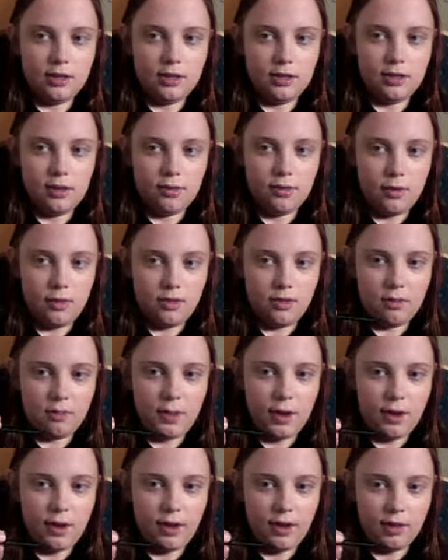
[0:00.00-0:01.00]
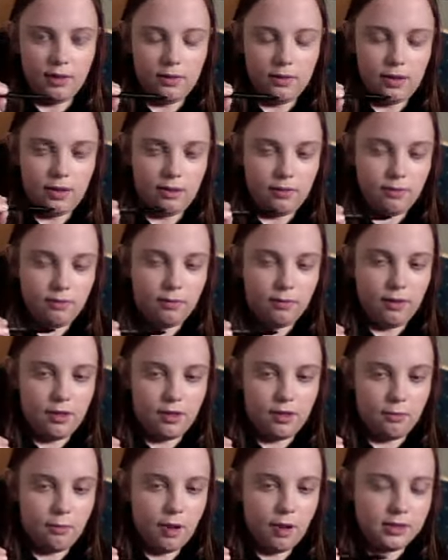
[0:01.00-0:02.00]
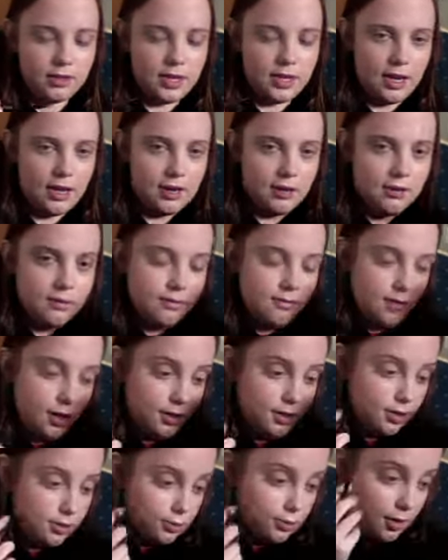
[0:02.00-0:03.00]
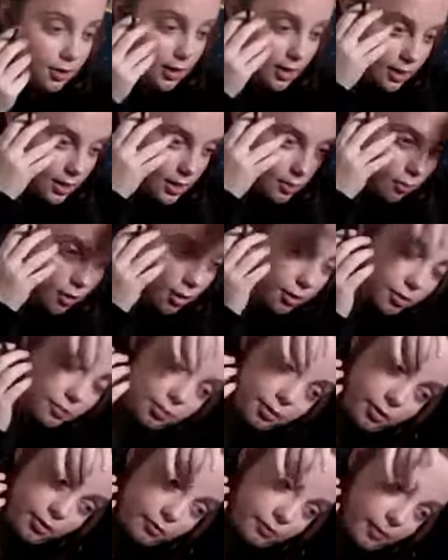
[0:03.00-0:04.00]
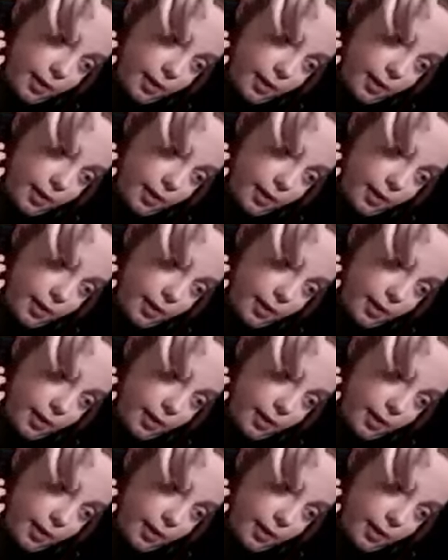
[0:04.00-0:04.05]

and this one's by Liz Watte. I just want any waterproof